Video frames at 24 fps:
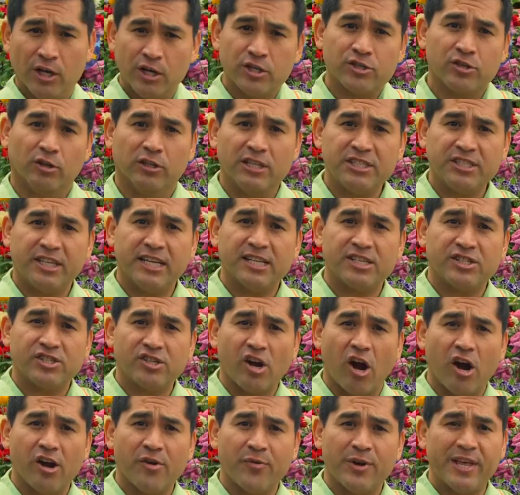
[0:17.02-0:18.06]
So let's get
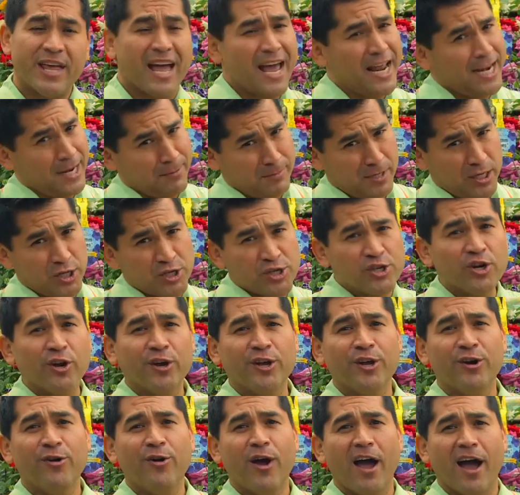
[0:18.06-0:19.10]
started with it, and I'm going to show
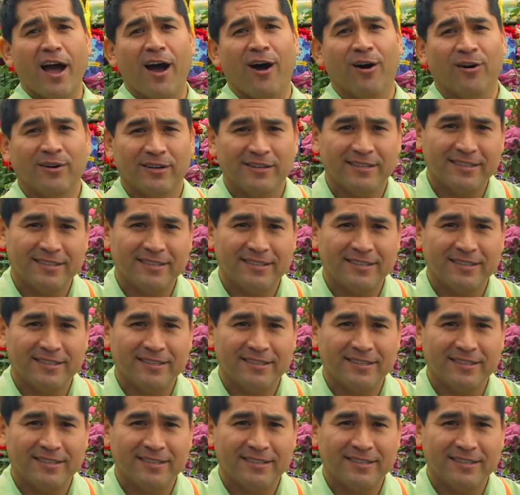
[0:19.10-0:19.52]
you how.